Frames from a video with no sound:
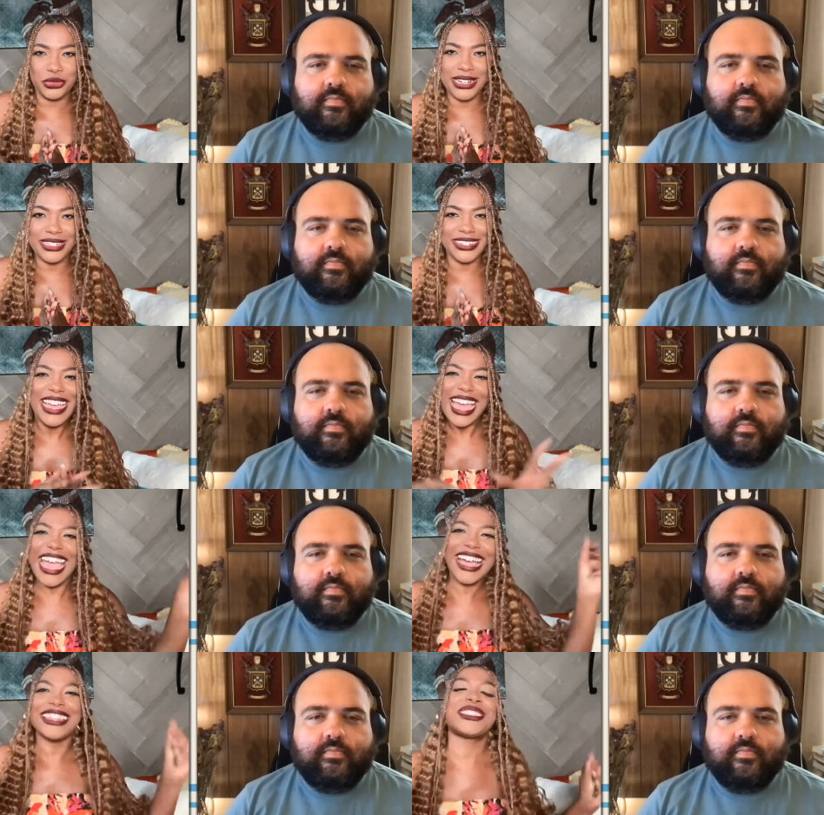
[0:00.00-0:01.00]
Speaker 1: director,
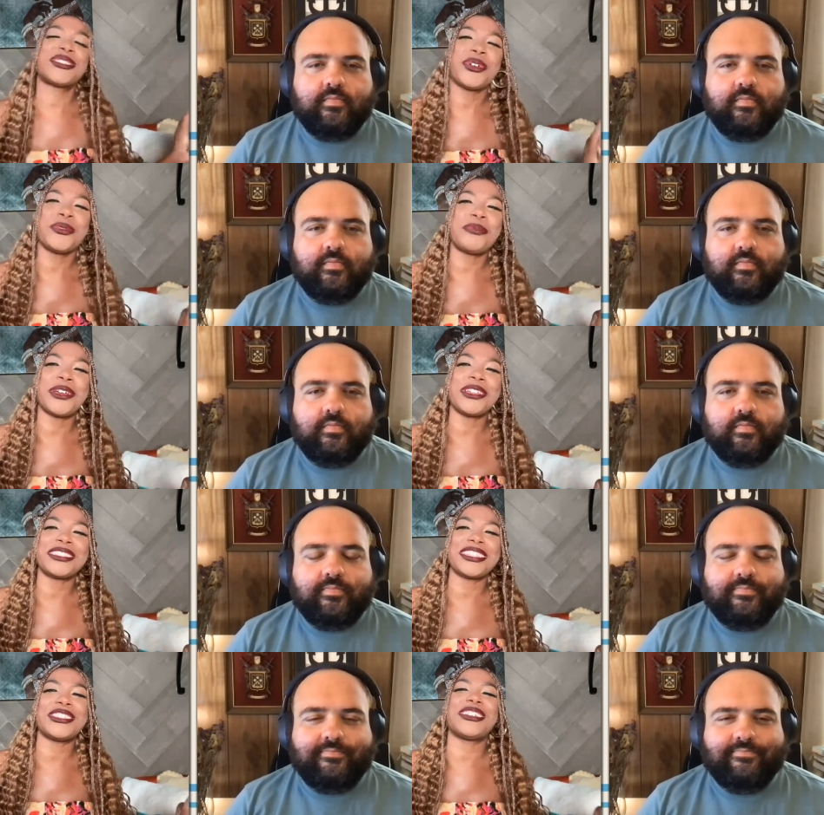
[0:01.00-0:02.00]
Alex Cooper.
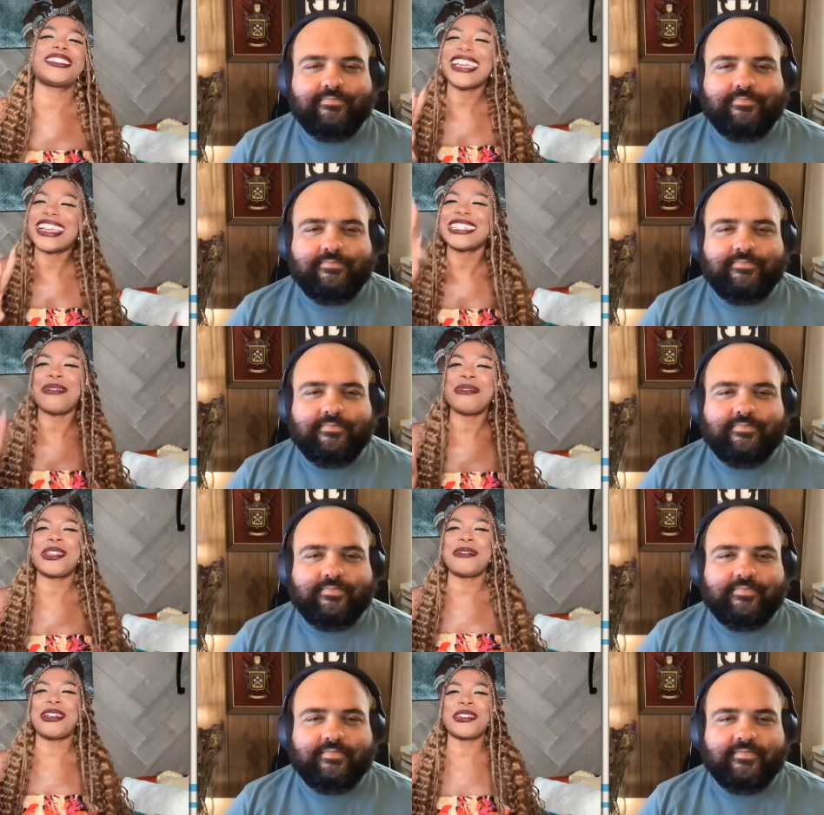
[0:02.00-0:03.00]
This is your second time being
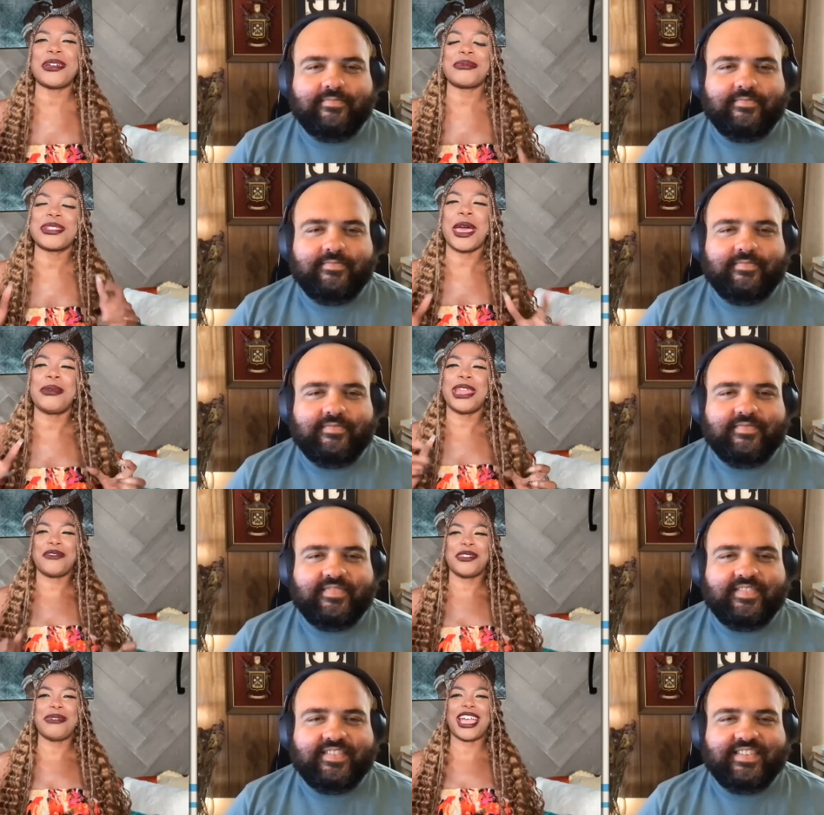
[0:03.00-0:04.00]
on my show, and I'm so happy to
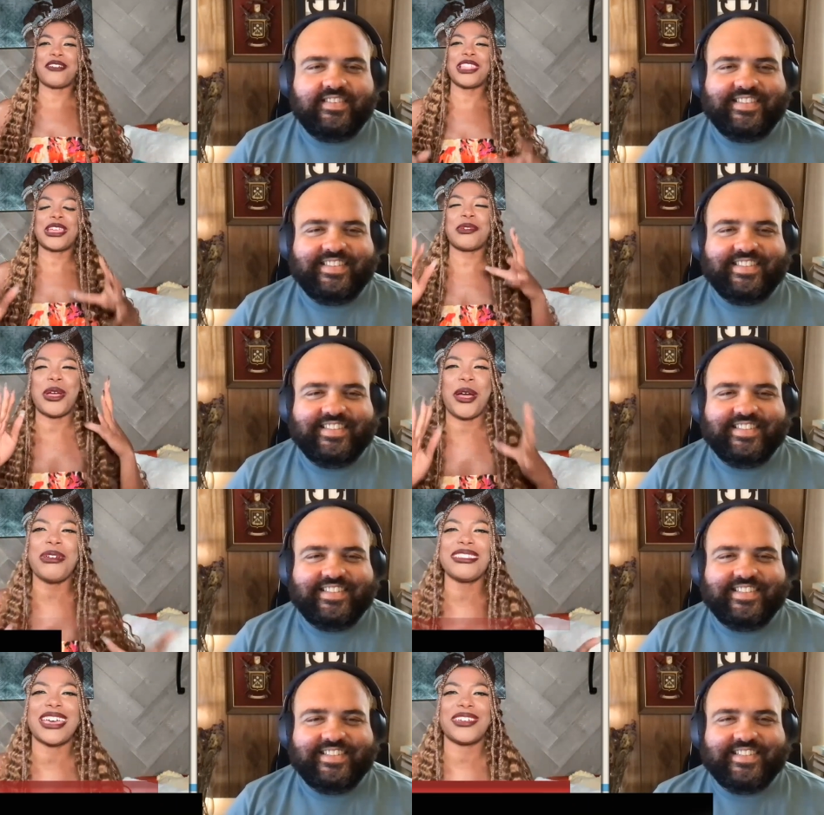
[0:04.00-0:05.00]
have you back. I feel like we
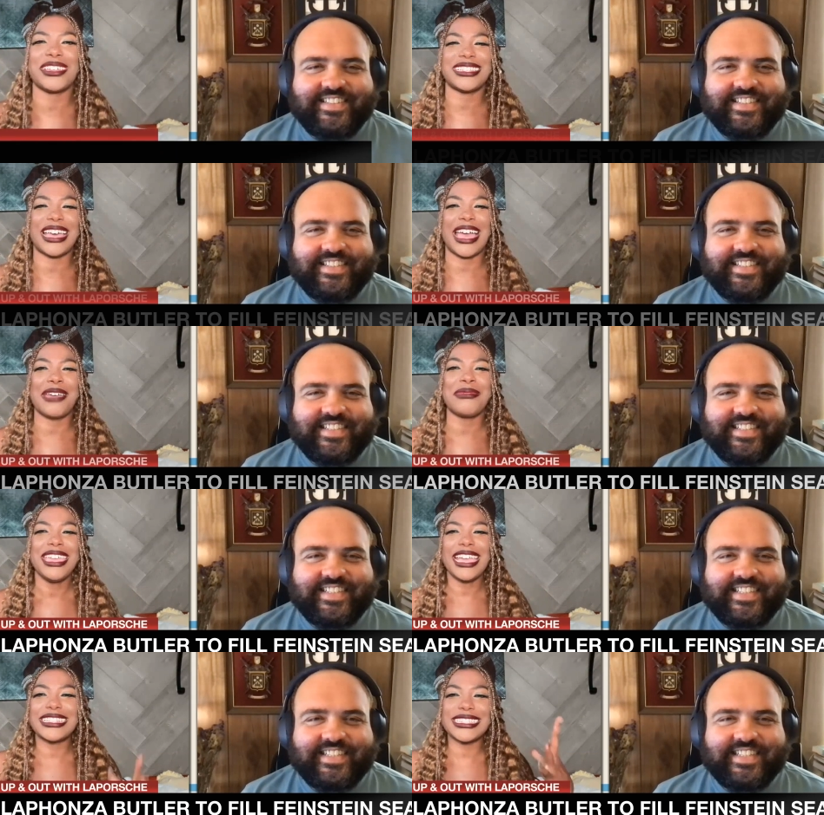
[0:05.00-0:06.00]
always have a good time.
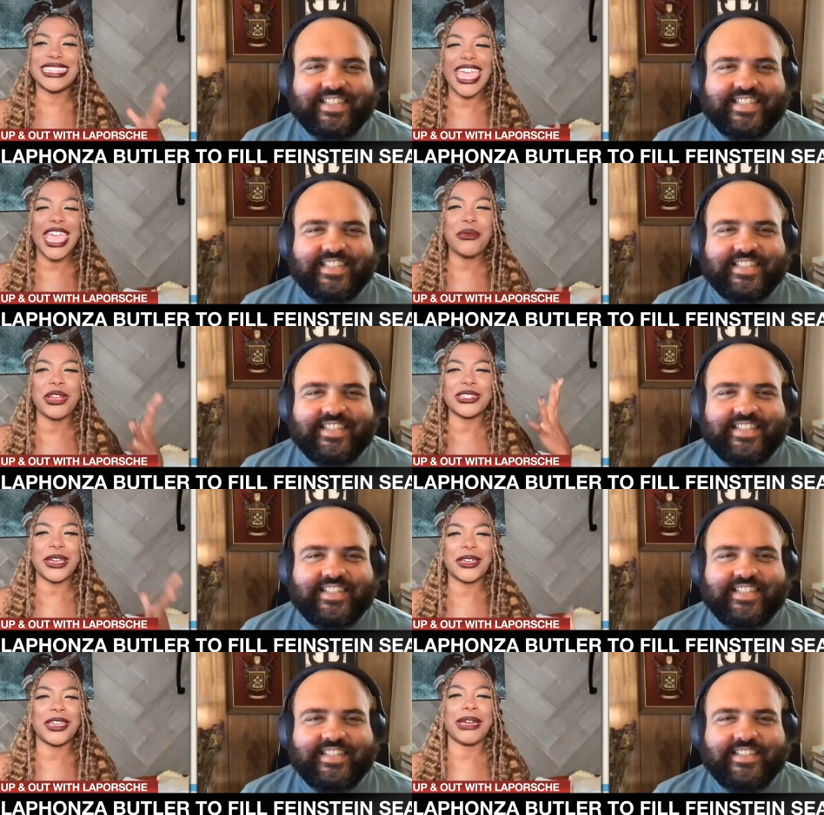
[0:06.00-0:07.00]
And today we are
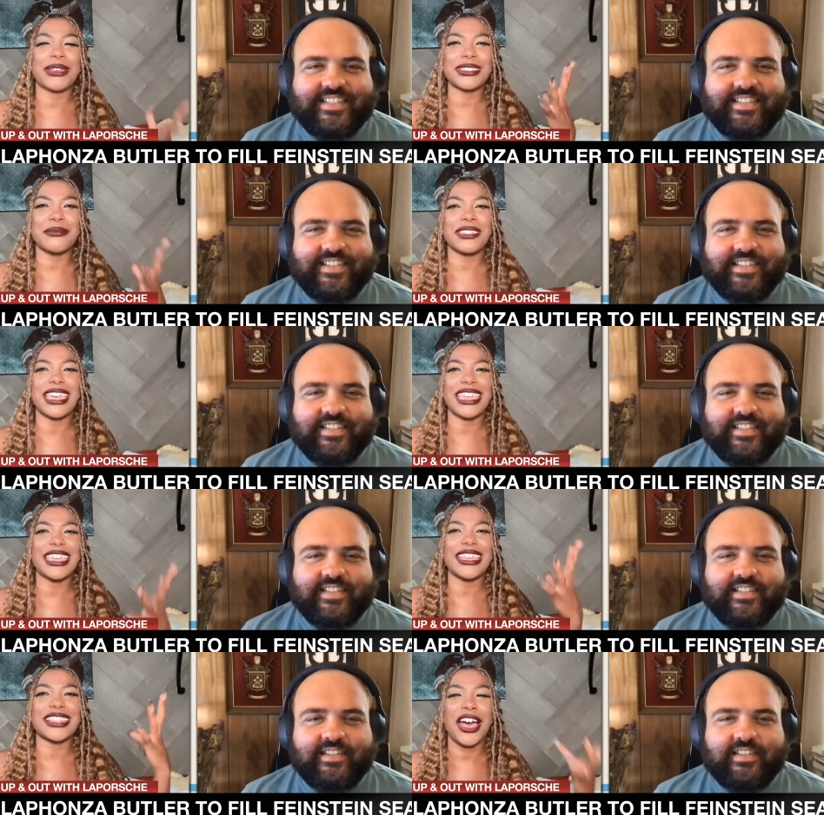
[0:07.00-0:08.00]
talking about something that
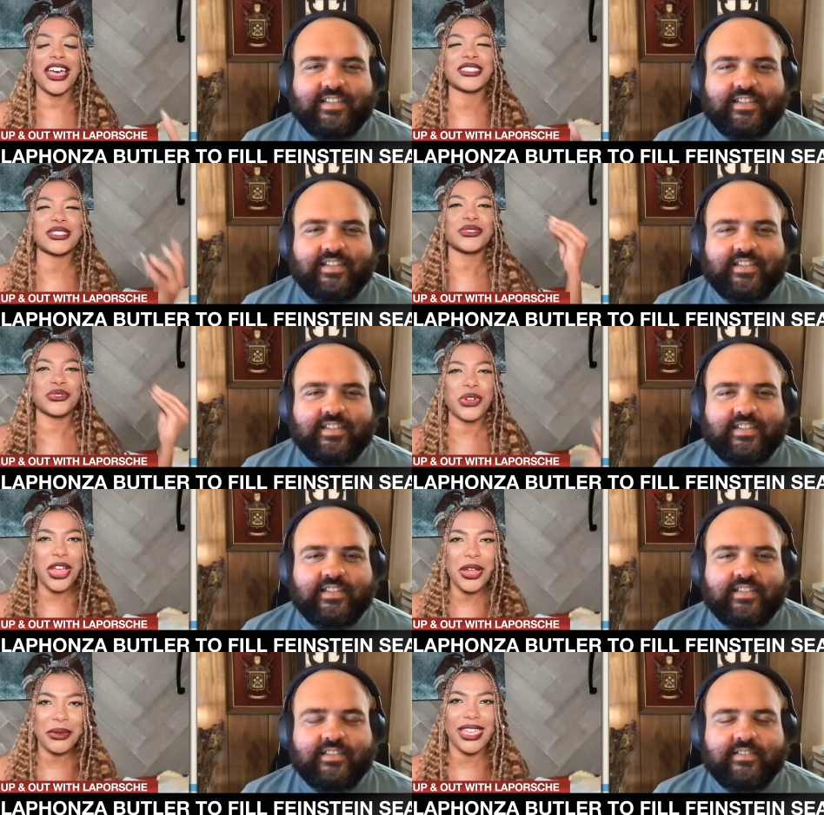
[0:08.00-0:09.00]
is
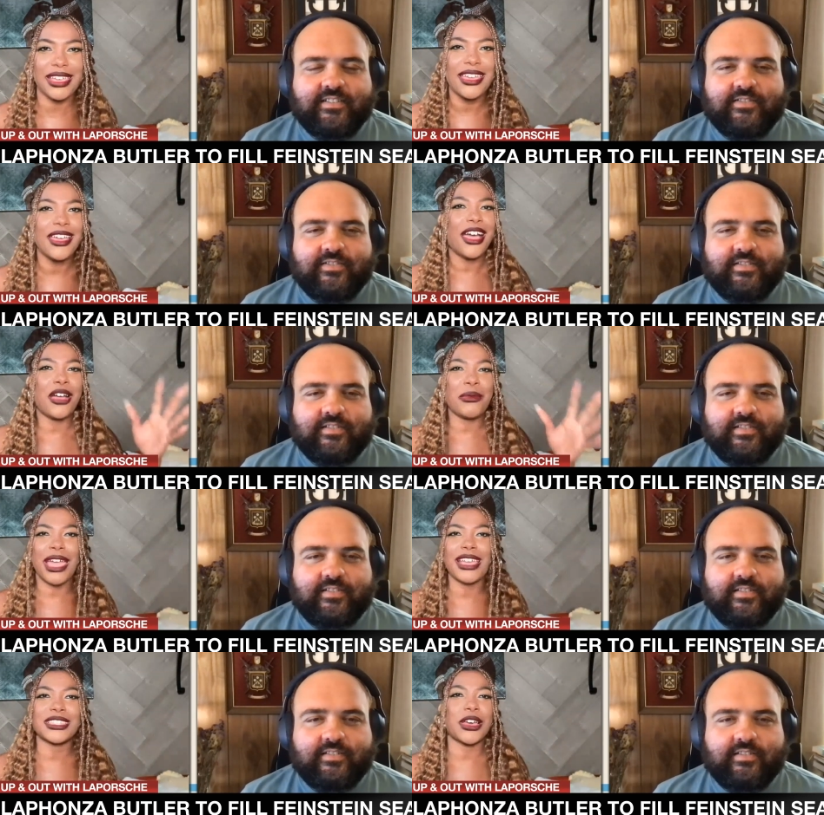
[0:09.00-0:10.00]
historic. All
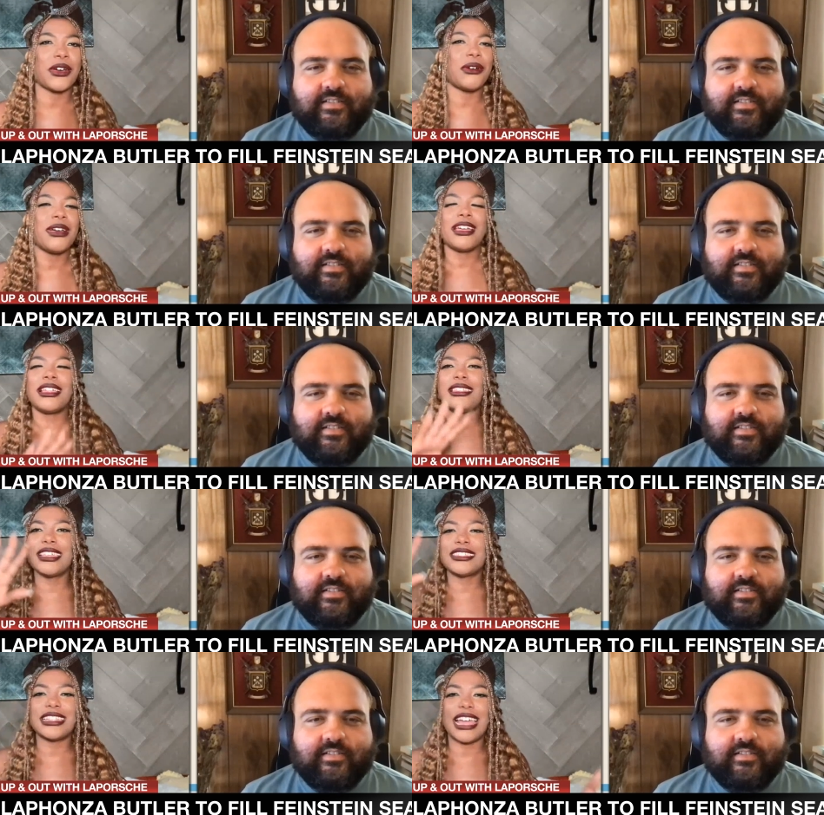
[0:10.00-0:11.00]
right, so
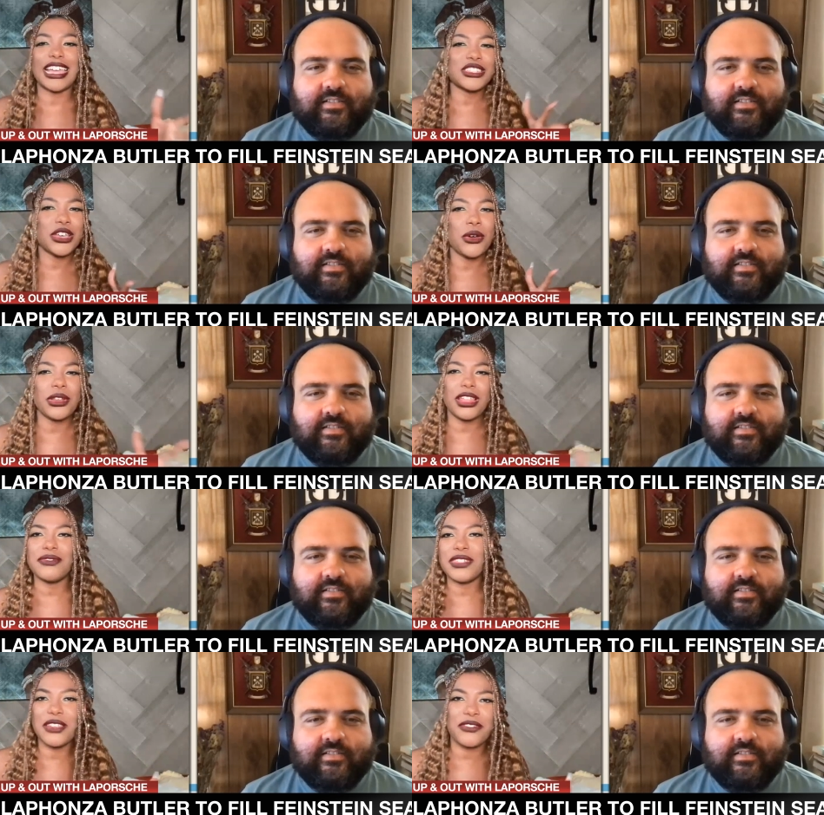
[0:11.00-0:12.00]
listen, I told all of
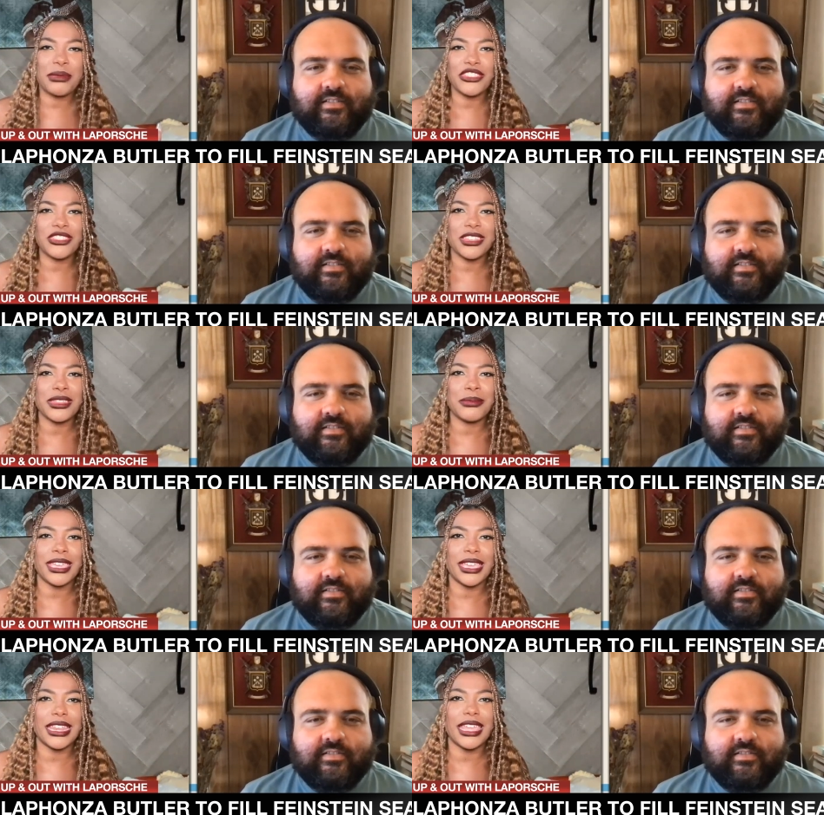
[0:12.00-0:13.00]
the information in the
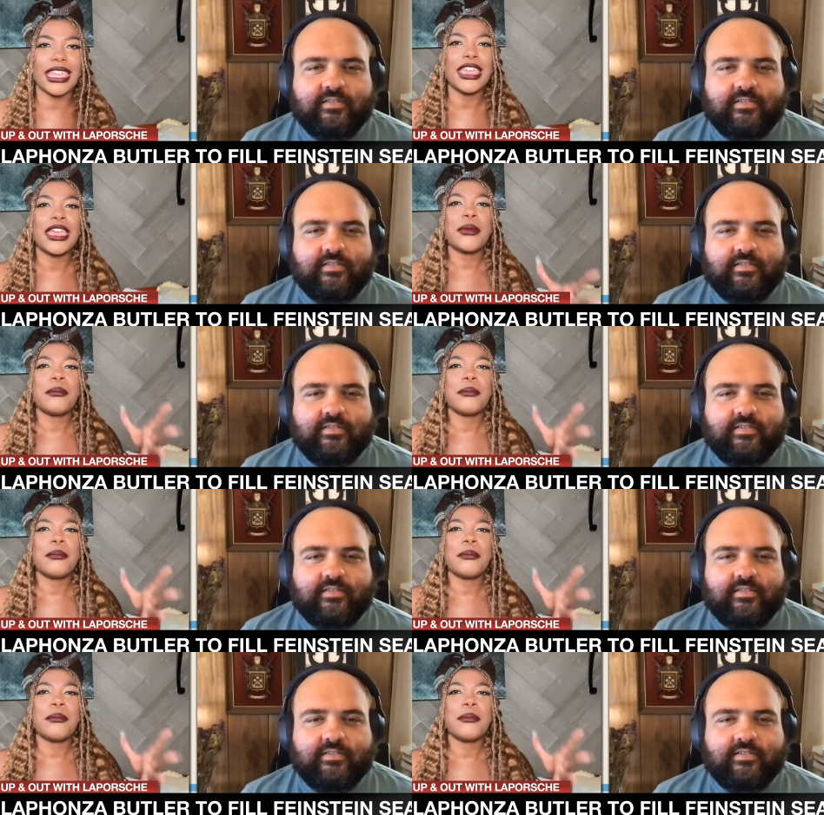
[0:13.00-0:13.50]
beginning,